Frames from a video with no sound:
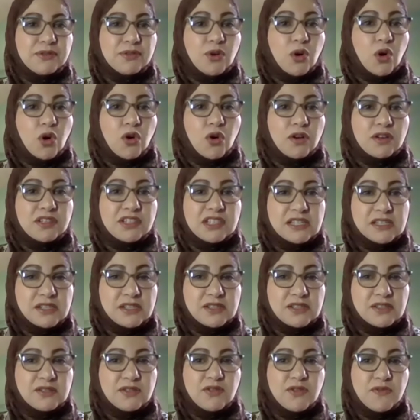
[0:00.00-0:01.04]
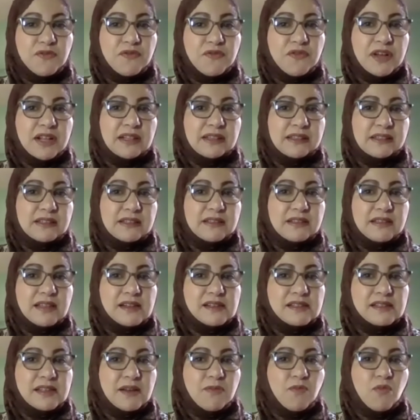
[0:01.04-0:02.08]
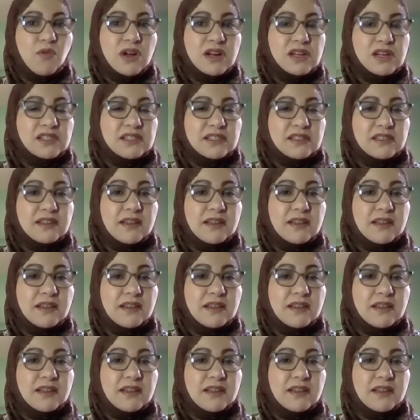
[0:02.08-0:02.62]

or just you felt that someone